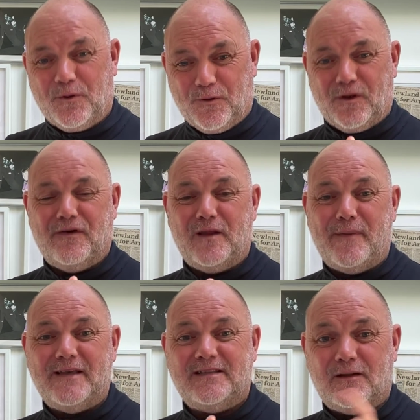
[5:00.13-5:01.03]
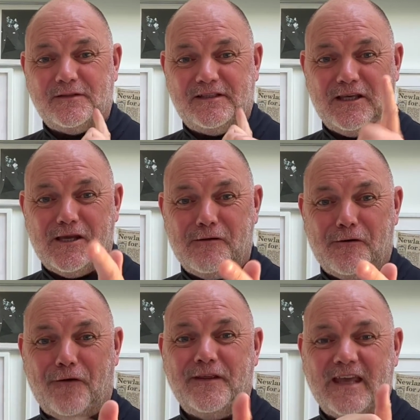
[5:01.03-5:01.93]
All the very best, and I'll see you
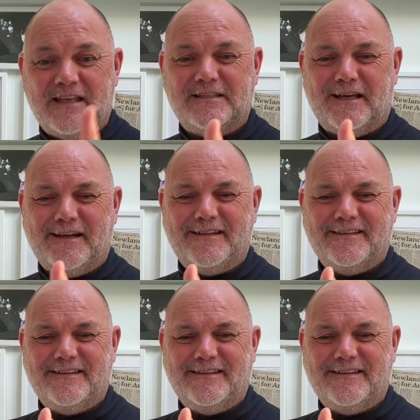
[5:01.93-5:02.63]
on the inside.